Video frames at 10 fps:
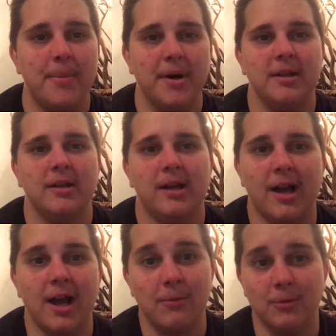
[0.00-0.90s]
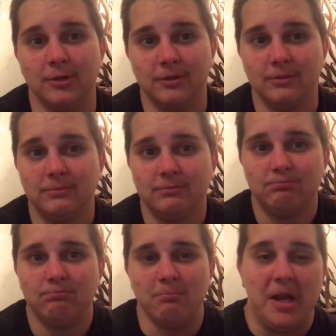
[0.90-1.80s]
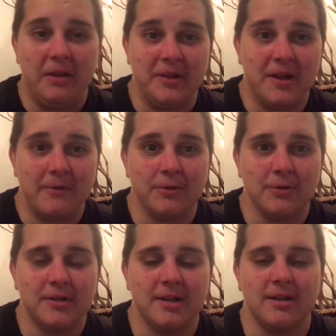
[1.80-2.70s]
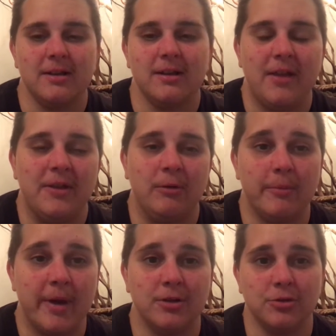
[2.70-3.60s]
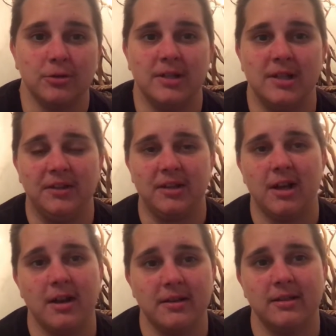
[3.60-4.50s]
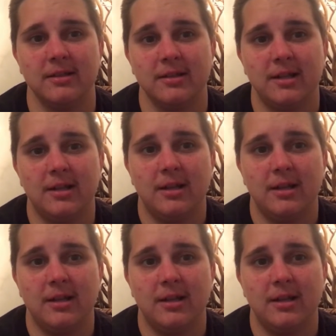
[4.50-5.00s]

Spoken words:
but I will make the effort, and I think what matters really is the content.